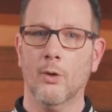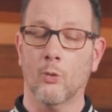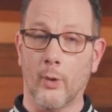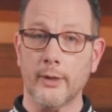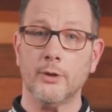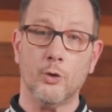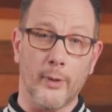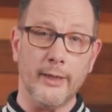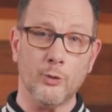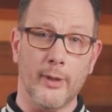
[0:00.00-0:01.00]
One
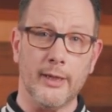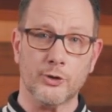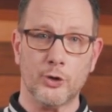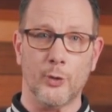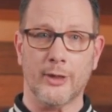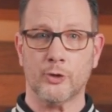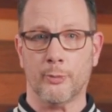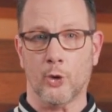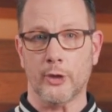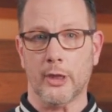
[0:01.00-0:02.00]
great way is to
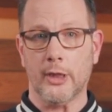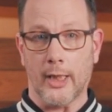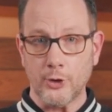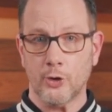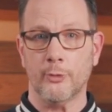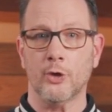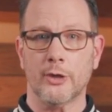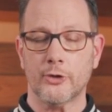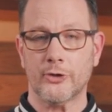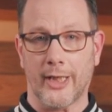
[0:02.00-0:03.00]
explore the
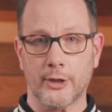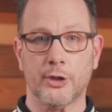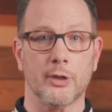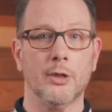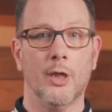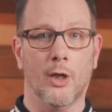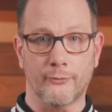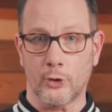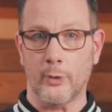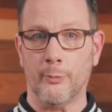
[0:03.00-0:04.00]
contributors section
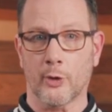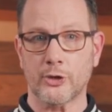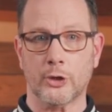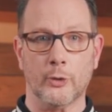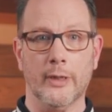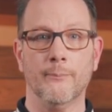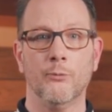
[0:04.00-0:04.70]
of the repository,